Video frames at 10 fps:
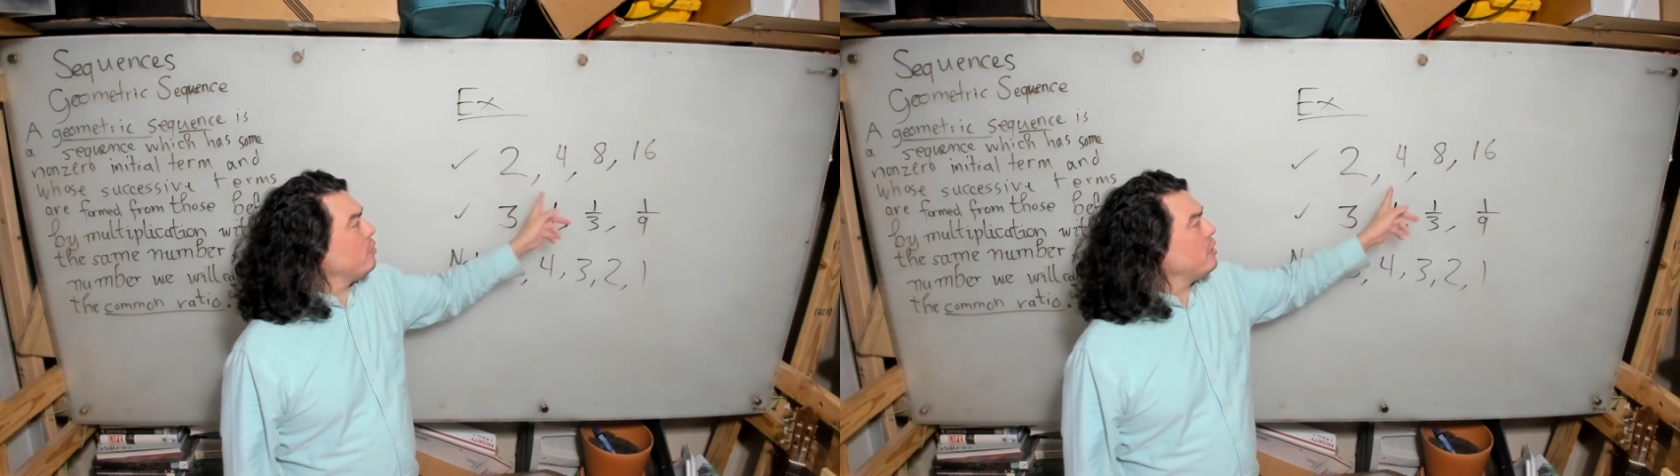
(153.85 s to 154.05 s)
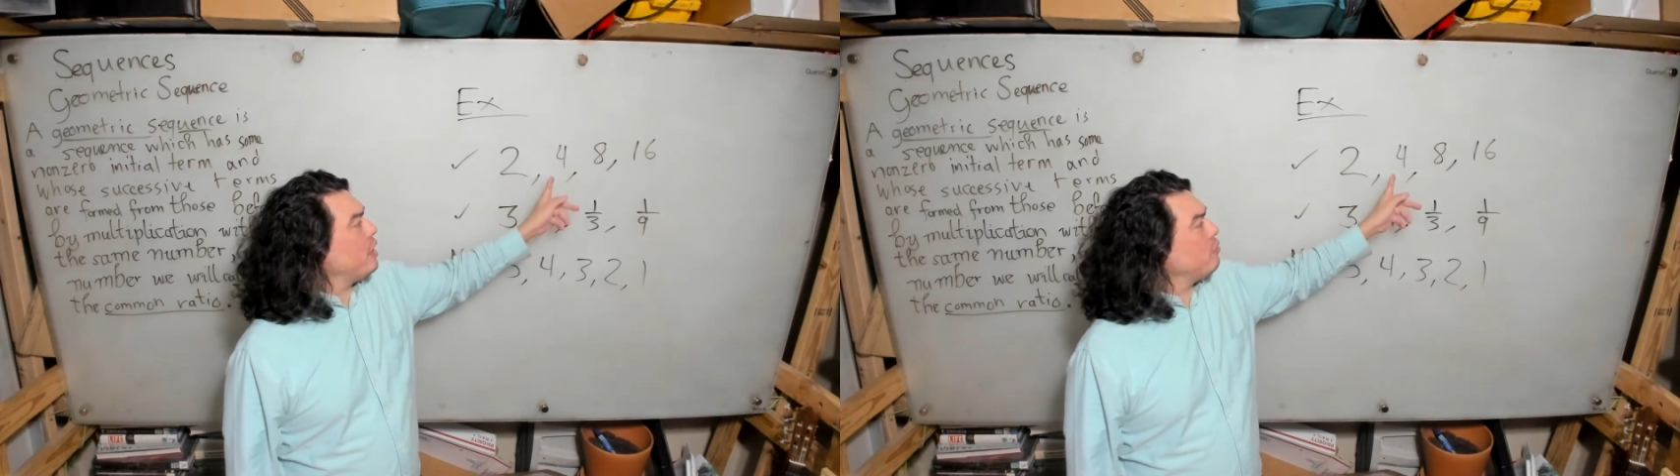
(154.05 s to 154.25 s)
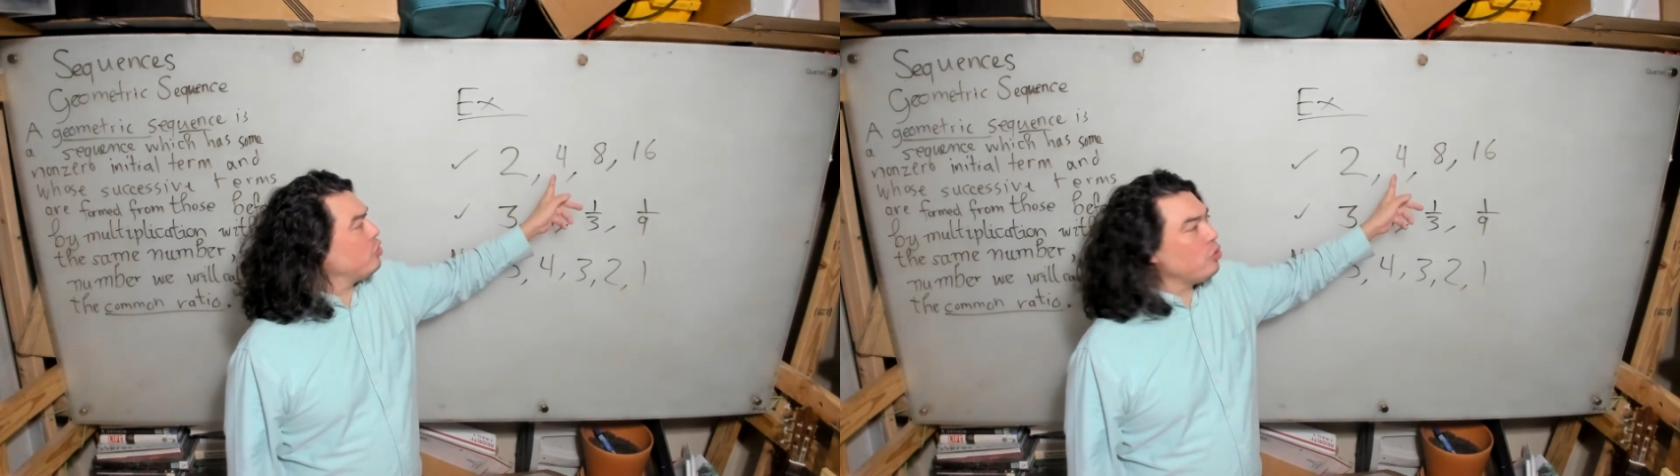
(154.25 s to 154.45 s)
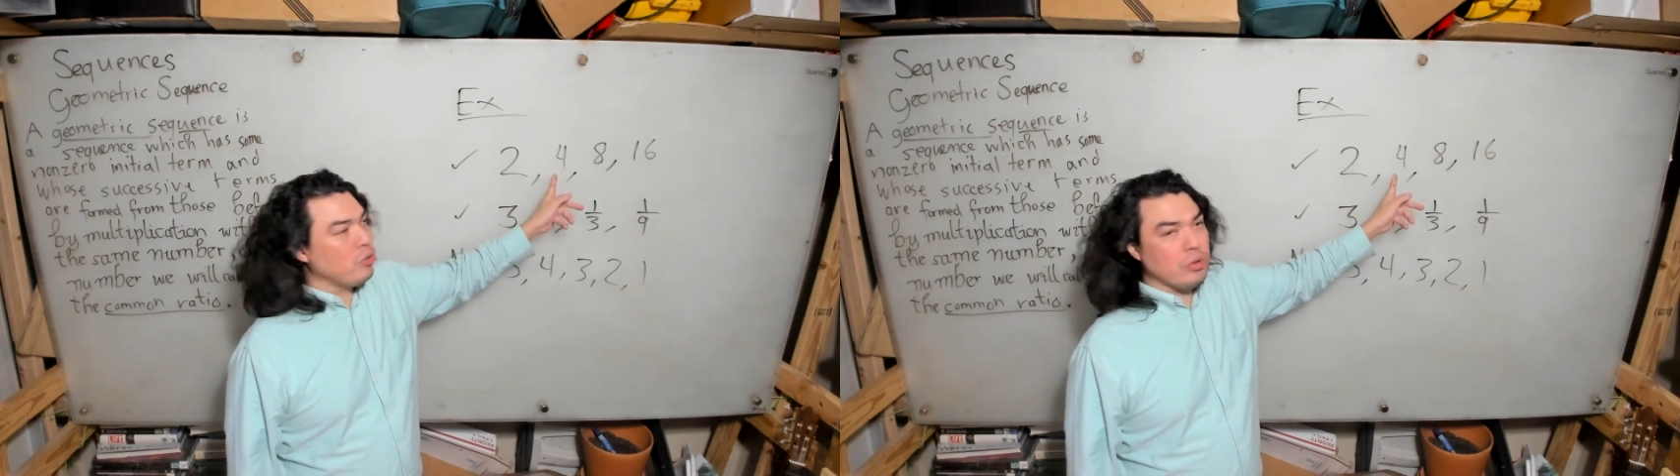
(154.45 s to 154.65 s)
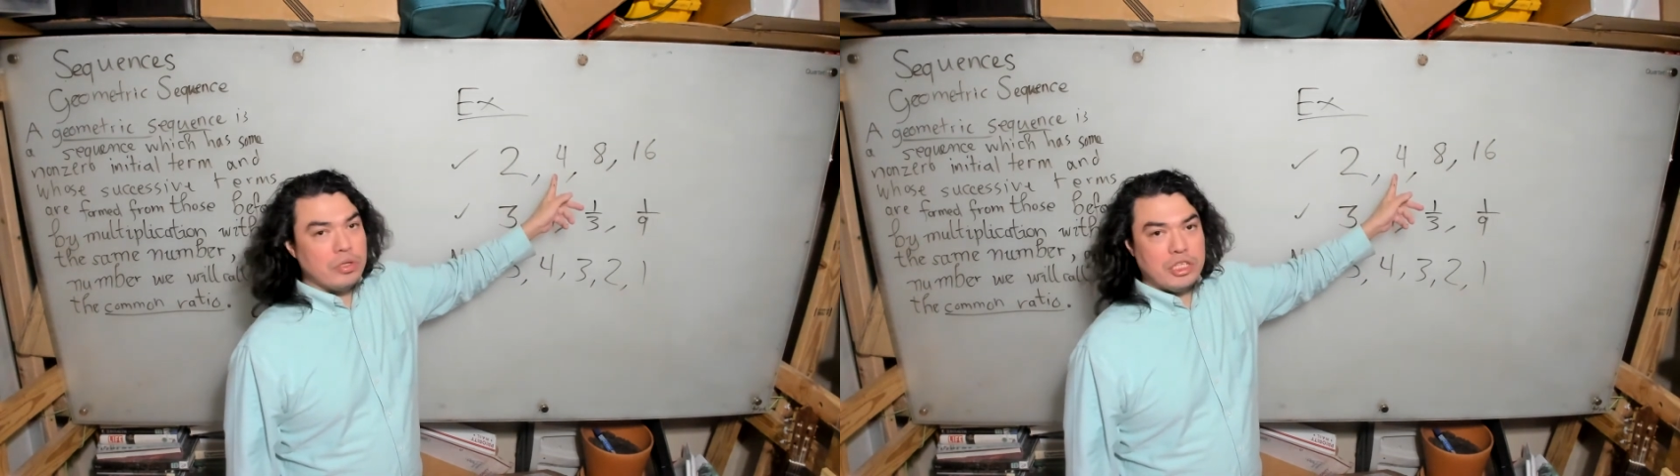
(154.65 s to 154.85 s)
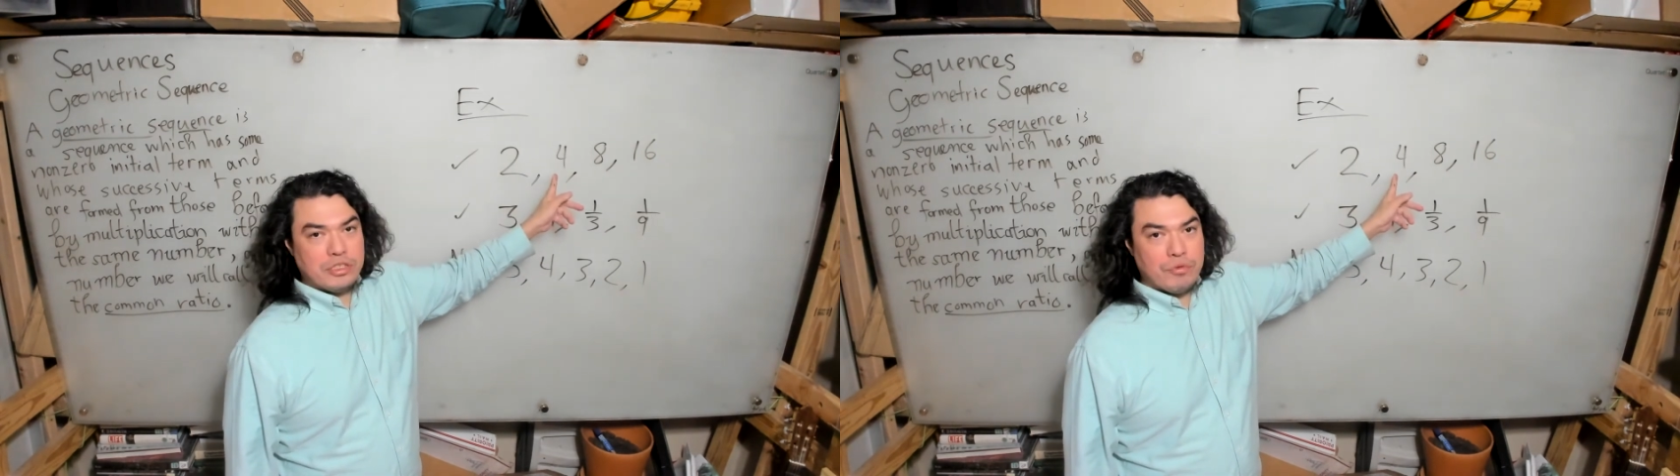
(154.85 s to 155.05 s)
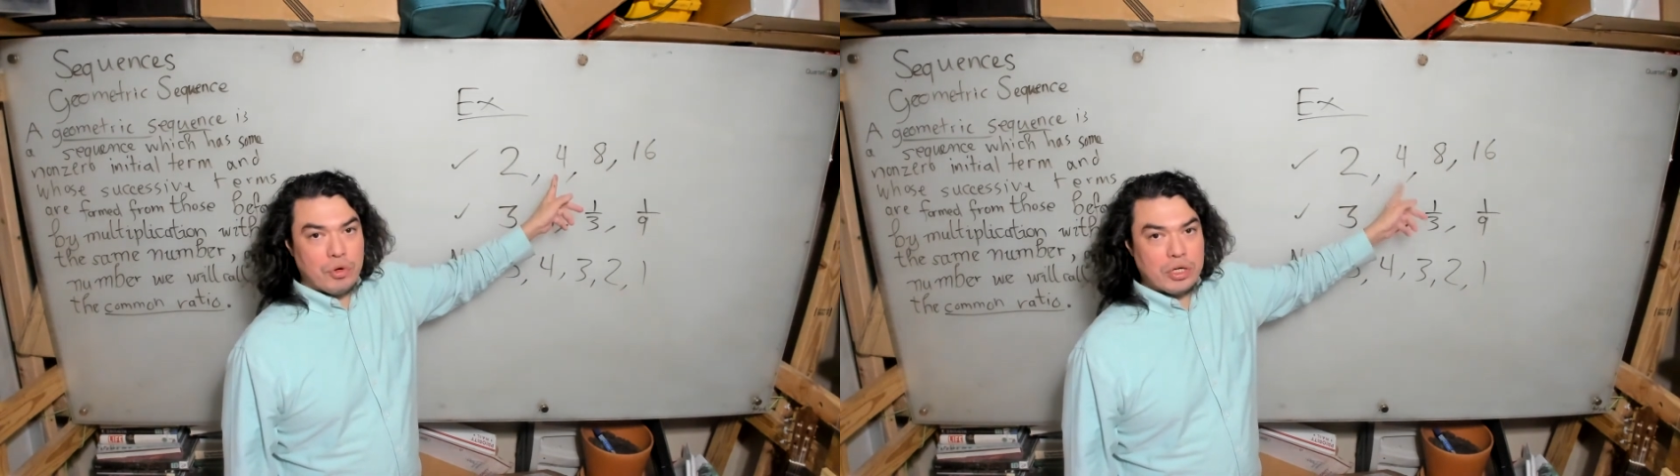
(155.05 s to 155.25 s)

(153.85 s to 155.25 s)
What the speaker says: times 2 is 4,